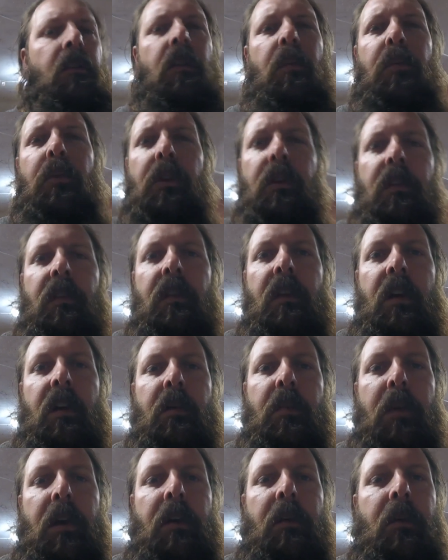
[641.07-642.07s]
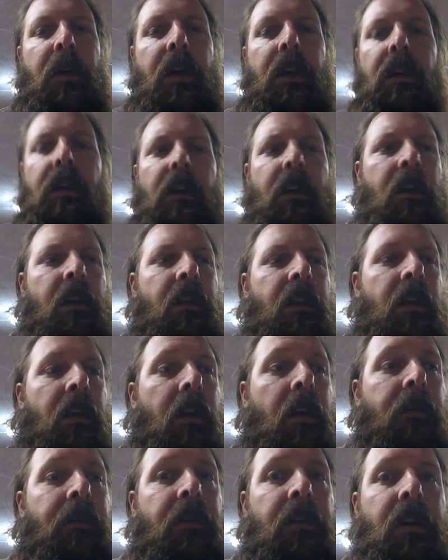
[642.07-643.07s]
support sucks, by the way. They
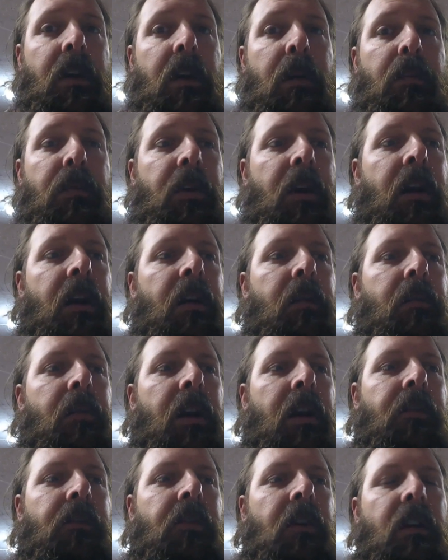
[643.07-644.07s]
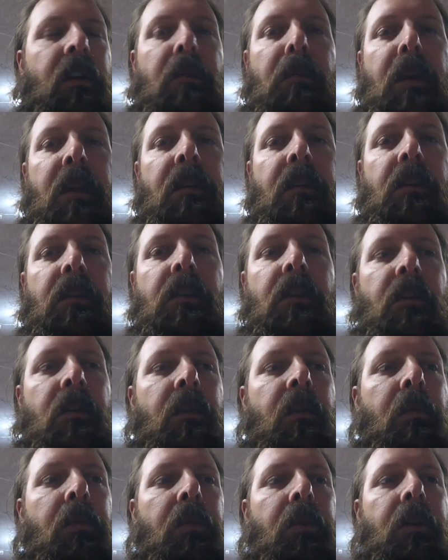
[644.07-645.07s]
offer a good product, but I've tried to message their
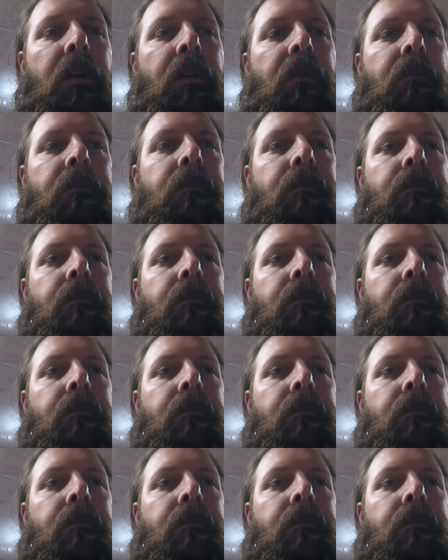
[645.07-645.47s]
support